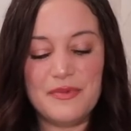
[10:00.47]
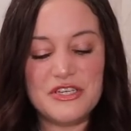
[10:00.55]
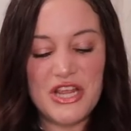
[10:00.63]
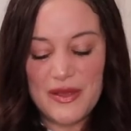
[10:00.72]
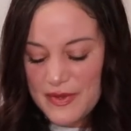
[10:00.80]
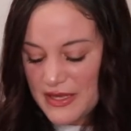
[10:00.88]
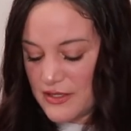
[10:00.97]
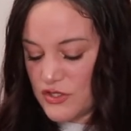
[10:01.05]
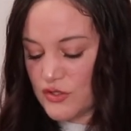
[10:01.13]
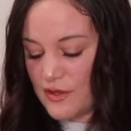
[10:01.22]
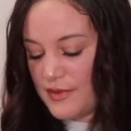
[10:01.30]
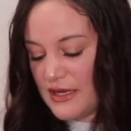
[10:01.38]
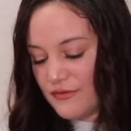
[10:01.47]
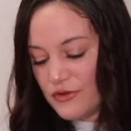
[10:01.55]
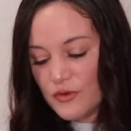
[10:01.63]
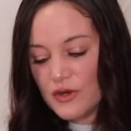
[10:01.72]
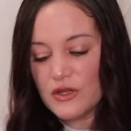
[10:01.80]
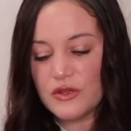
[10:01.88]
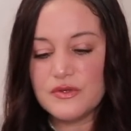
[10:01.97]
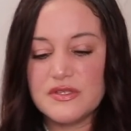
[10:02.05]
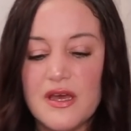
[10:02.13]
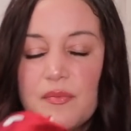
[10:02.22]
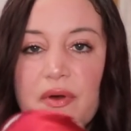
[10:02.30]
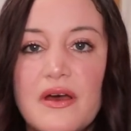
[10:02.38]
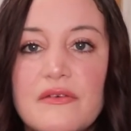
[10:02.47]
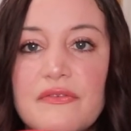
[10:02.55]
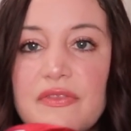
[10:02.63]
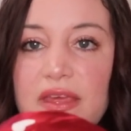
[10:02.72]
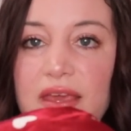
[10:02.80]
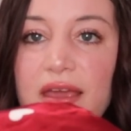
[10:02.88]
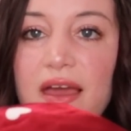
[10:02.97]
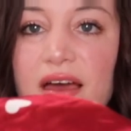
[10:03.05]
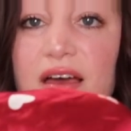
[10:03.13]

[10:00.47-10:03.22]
pajamas so let me give you a close-up of the